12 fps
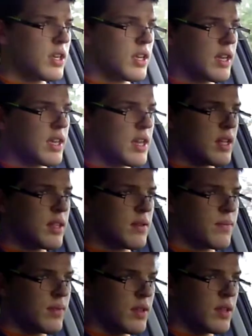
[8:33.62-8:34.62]
you can hear the
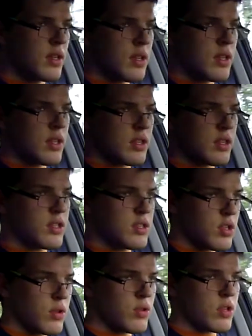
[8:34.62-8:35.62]

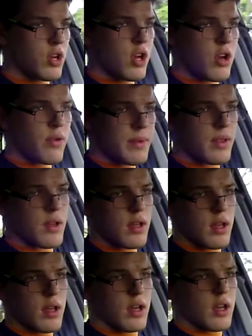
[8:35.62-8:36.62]
stunt.
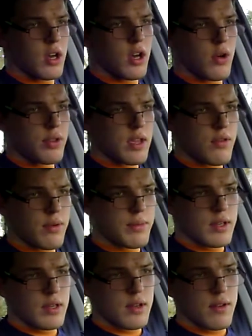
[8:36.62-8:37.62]
Oh dear
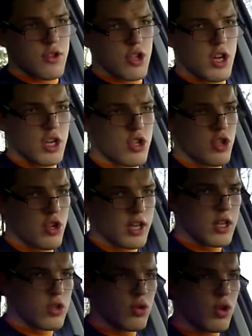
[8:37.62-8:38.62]
me, changed the
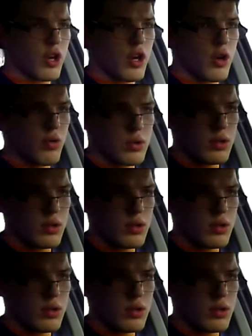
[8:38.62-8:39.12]
gear too low.